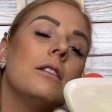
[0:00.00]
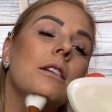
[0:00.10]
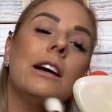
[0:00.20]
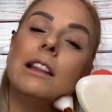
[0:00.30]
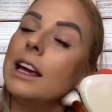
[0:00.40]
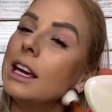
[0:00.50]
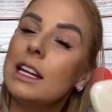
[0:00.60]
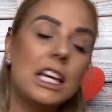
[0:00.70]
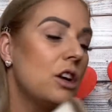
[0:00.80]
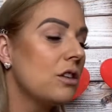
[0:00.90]
I like it
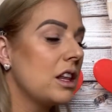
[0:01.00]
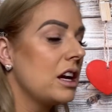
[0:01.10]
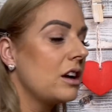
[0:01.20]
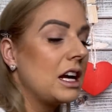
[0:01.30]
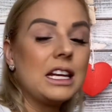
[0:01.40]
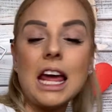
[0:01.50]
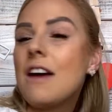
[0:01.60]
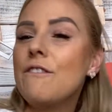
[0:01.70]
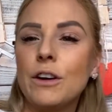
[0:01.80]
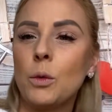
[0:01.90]
here, there, and
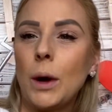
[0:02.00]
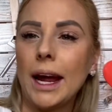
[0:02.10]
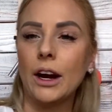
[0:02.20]
everywhere.